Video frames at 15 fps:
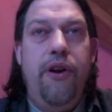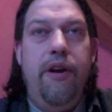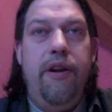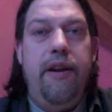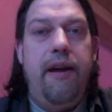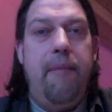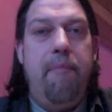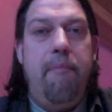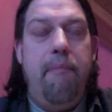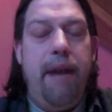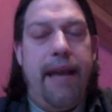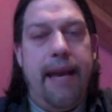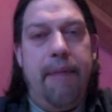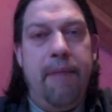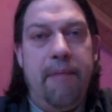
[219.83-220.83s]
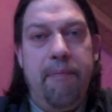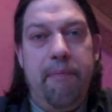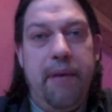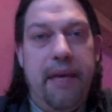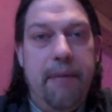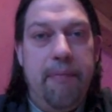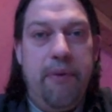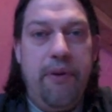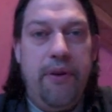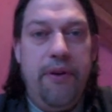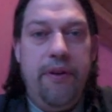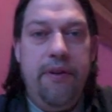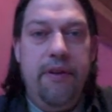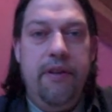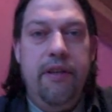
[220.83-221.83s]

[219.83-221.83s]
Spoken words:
not blaming people,